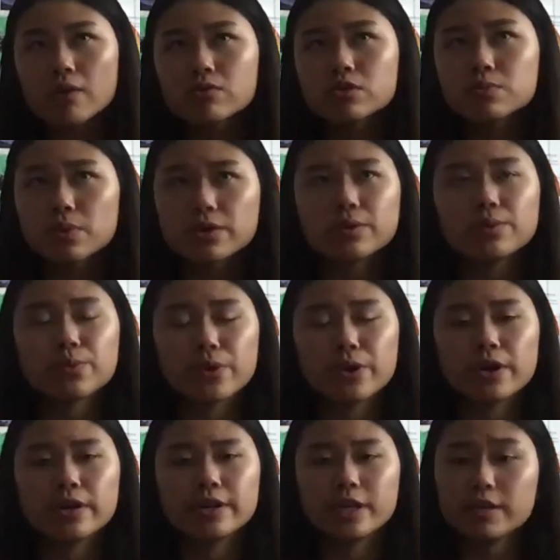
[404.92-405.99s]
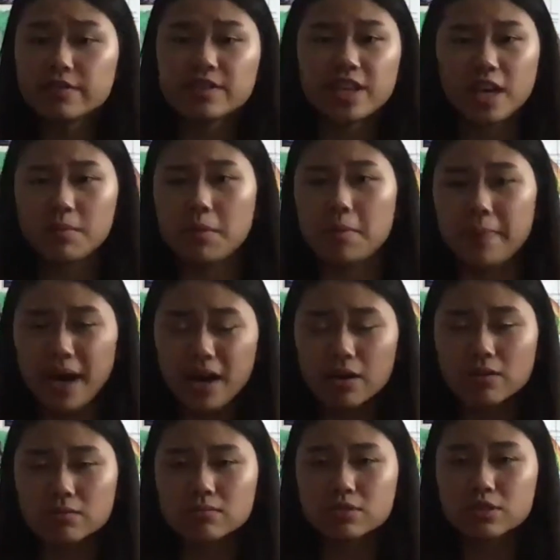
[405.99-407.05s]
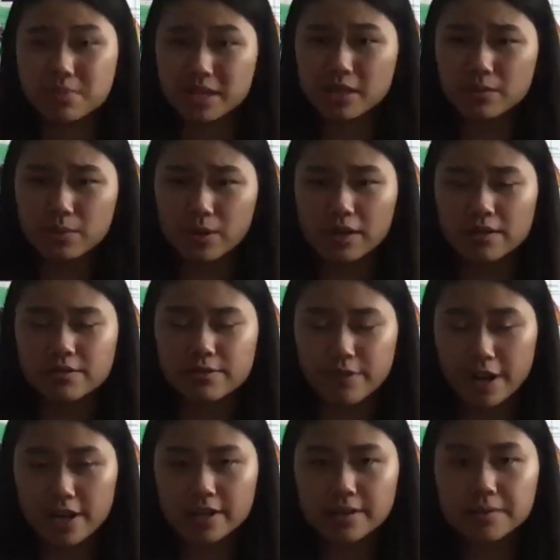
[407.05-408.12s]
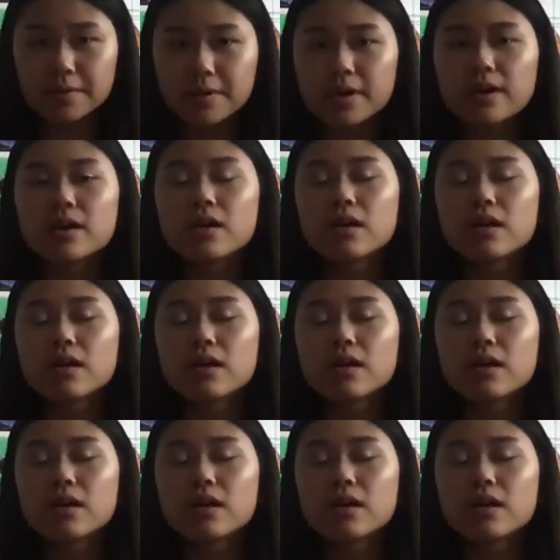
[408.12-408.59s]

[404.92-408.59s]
how spoken word even came about to begin with, right?